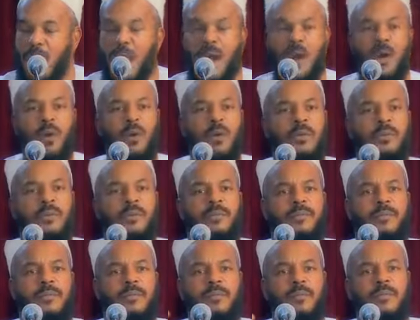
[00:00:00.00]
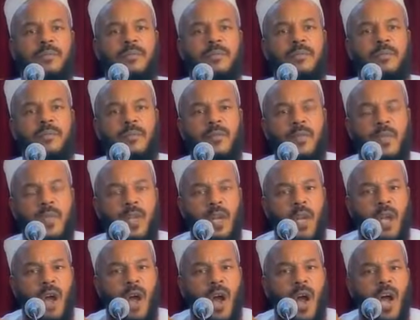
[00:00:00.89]
Now,
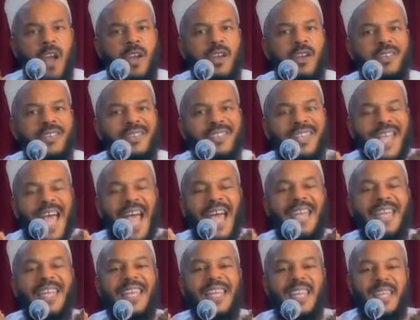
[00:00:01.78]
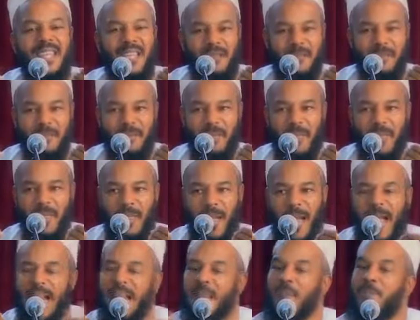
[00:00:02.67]
understanding
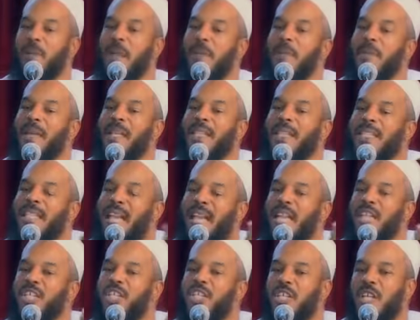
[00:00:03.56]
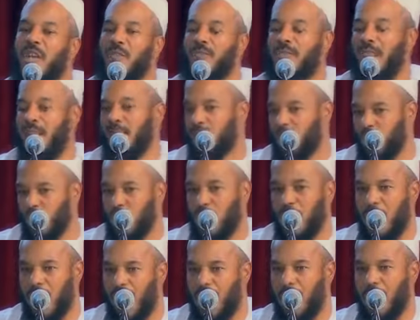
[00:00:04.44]
and implementation of that
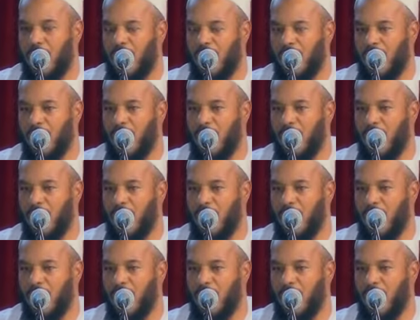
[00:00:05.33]
sunnah